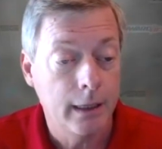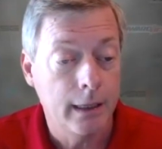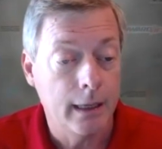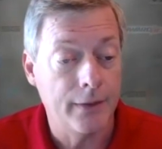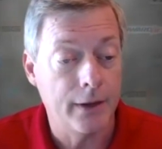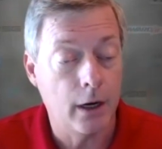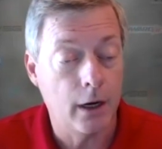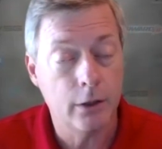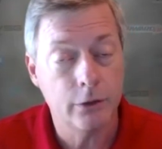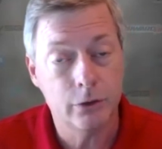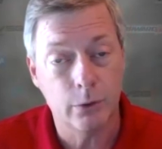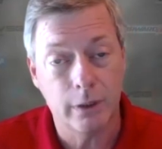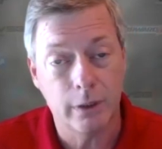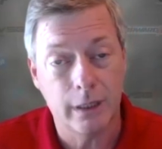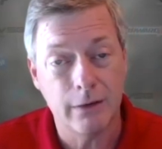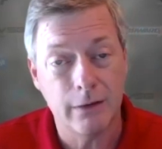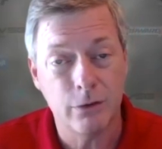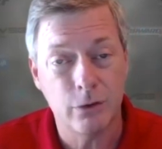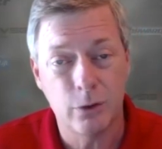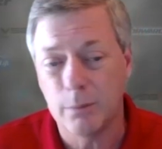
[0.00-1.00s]
And that also
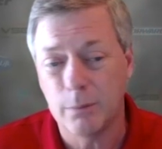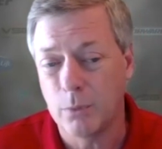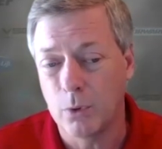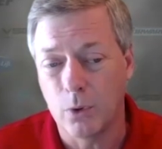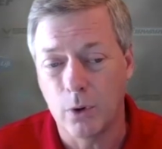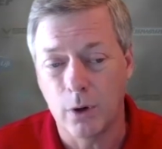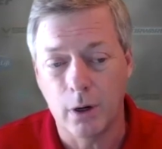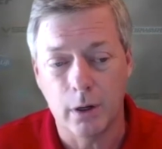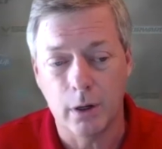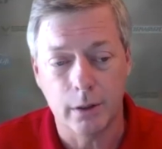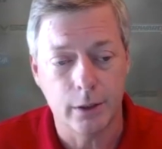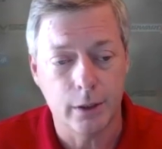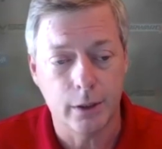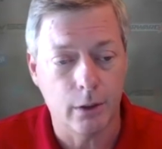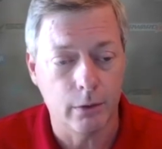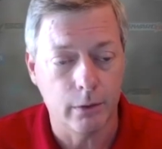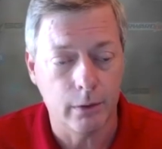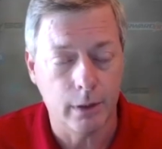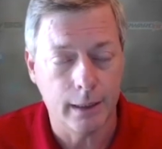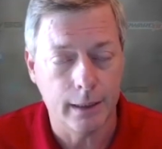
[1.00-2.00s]
gives you a more, you
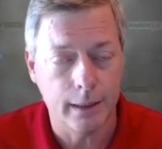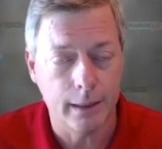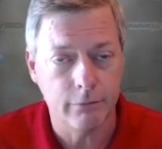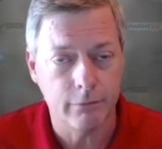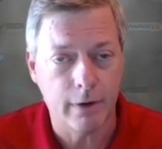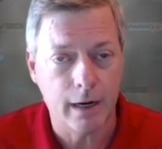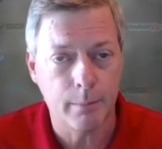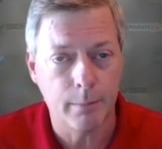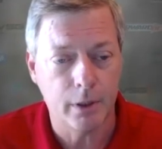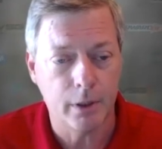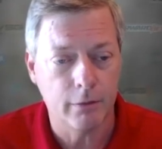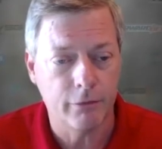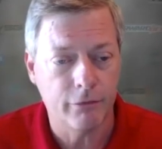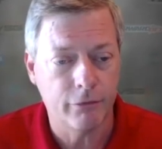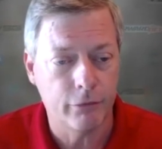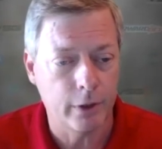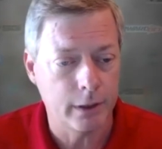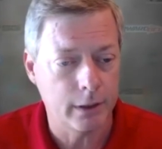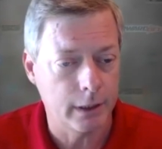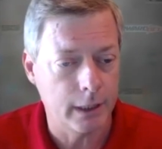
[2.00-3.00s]
know, environmental
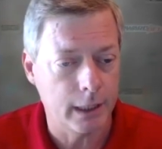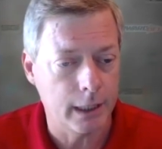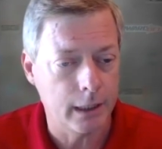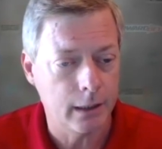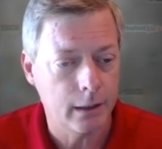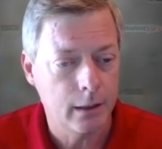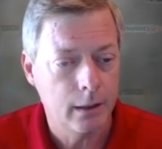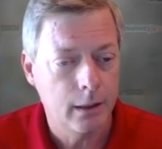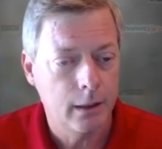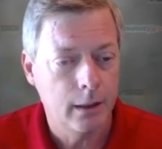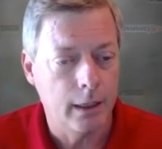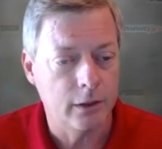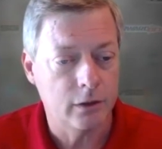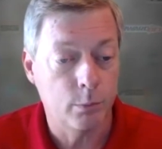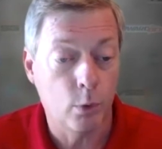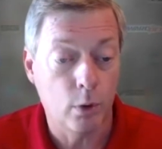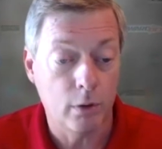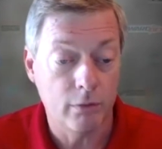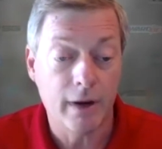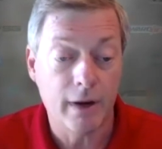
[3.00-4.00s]
friendly.
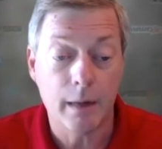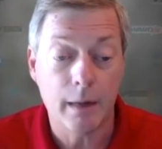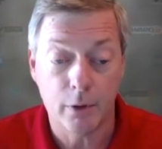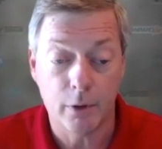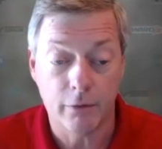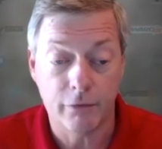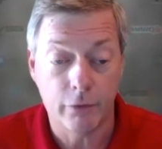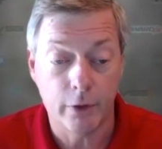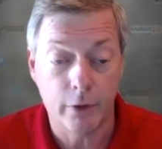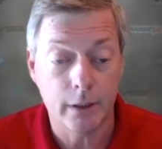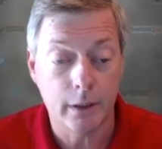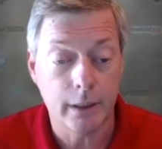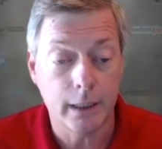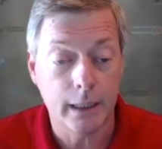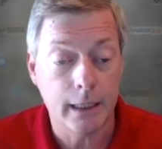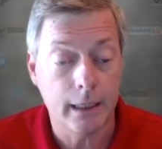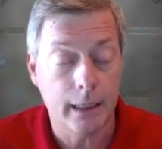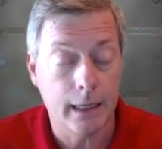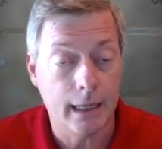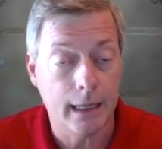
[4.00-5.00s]

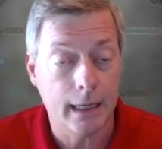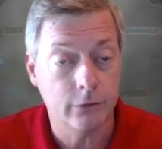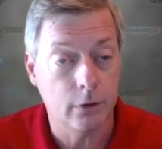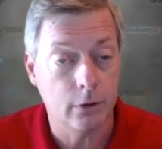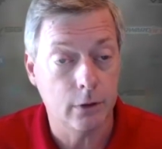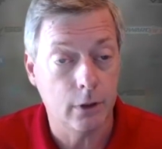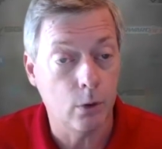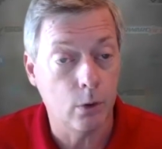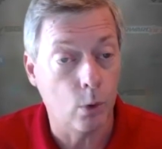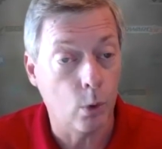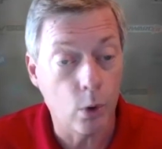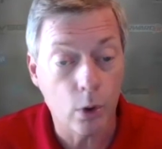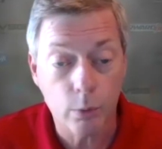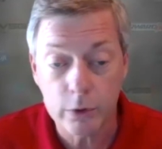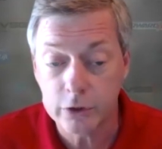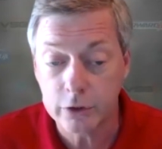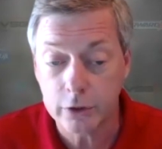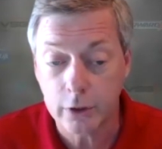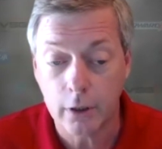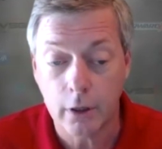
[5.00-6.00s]
It has a low oil
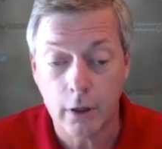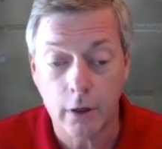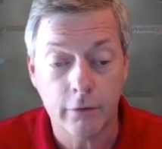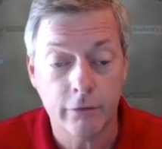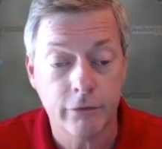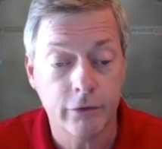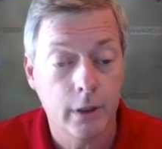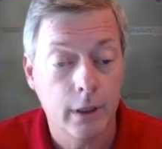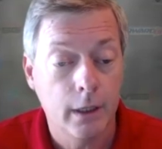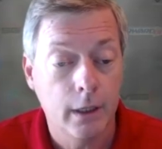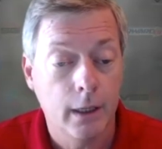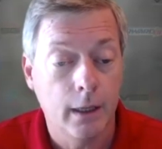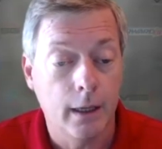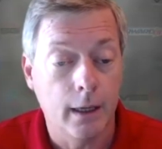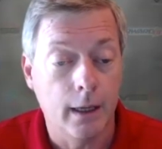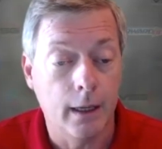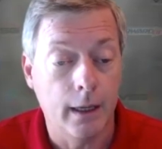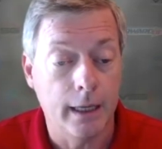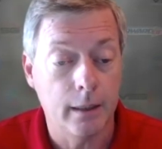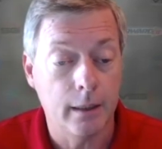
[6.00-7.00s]
reserve
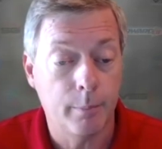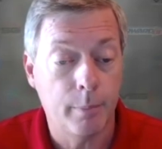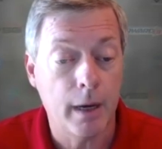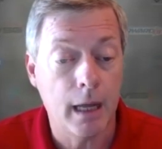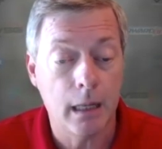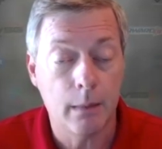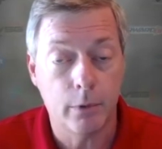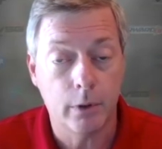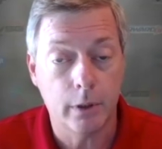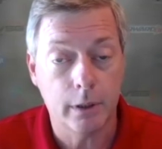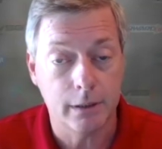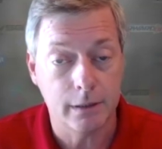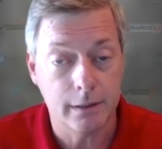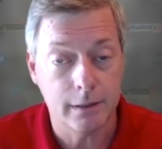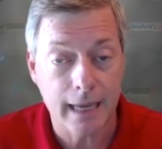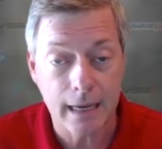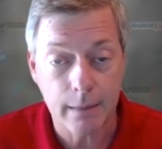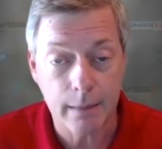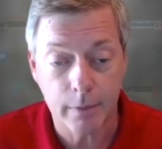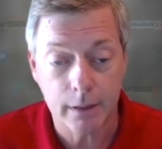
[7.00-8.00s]
and a polymer
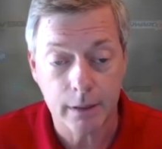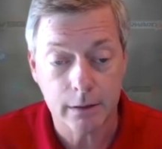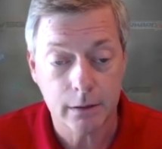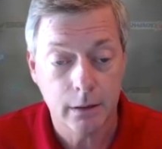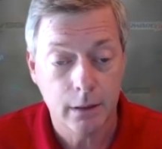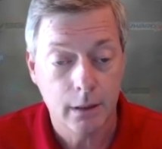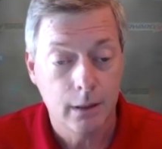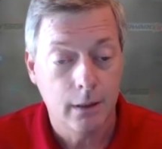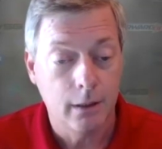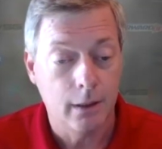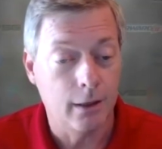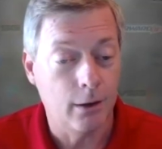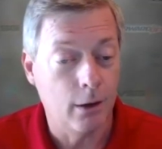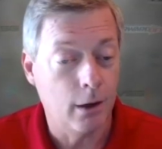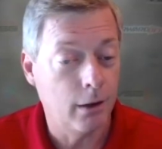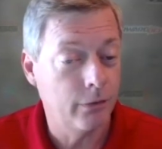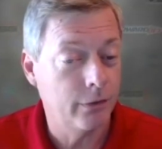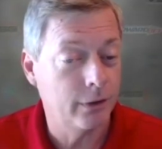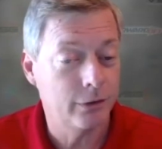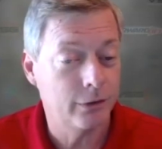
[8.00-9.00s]
containment, and
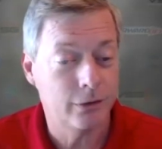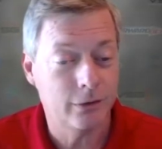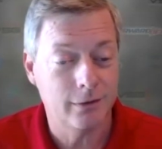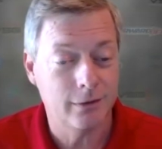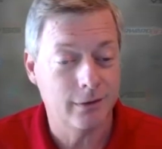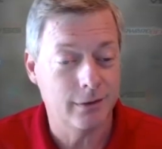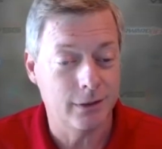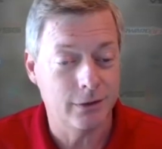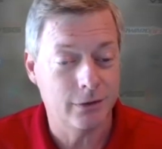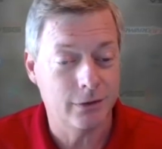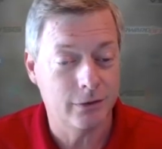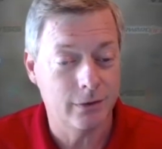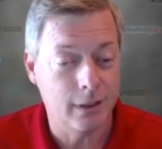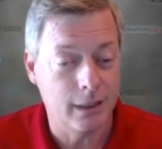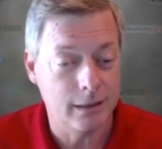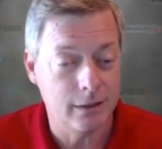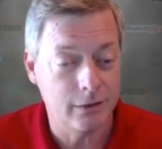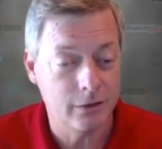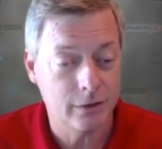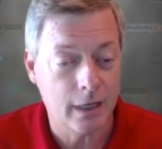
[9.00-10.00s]
all this
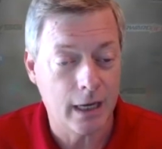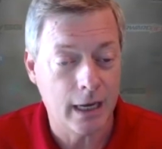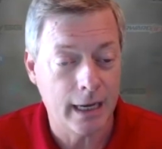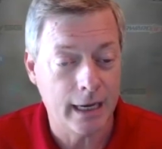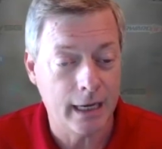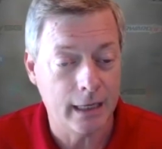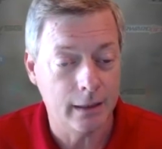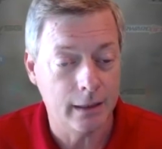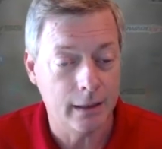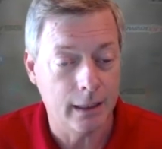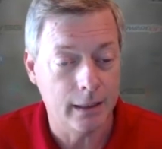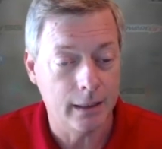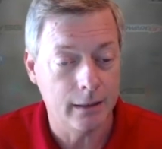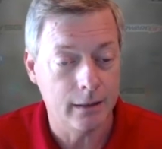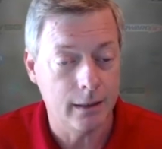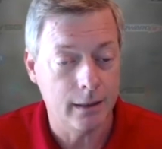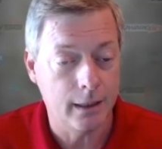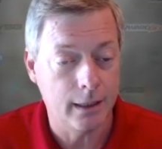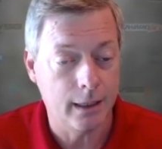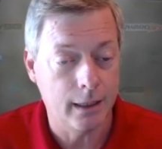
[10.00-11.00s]
design
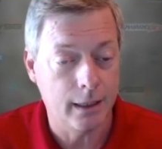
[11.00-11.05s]
and